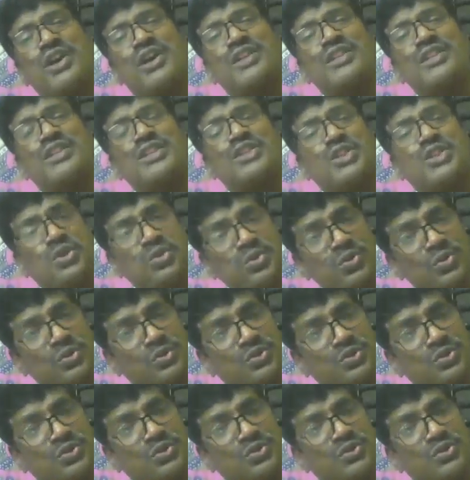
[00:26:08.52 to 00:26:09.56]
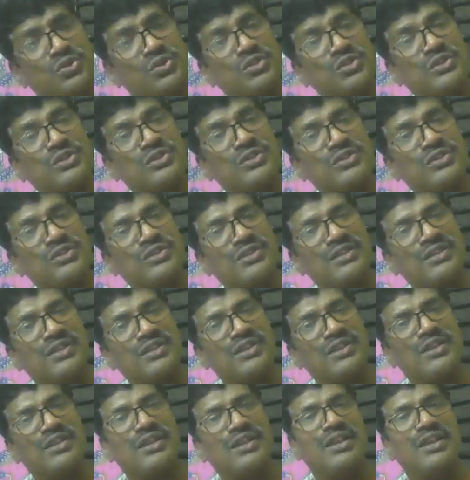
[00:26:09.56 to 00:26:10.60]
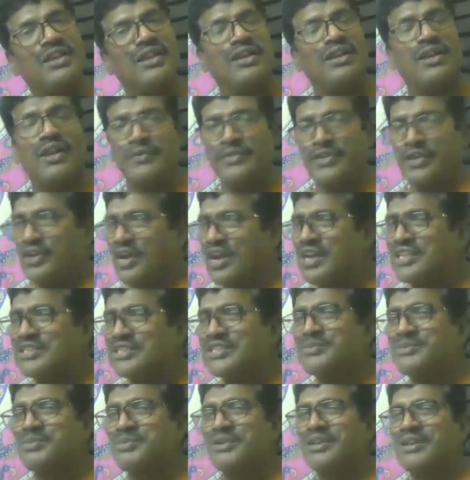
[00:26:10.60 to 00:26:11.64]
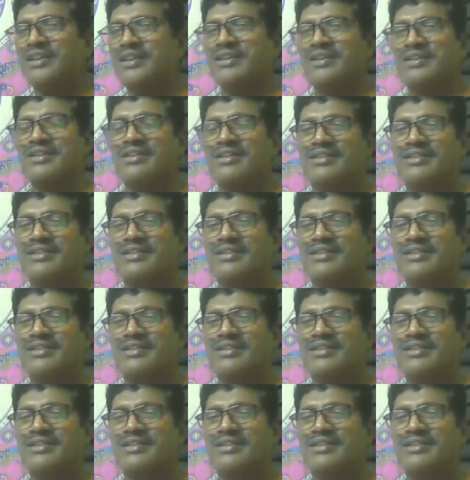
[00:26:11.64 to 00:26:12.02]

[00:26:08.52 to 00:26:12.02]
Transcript: are the tools of the gospel.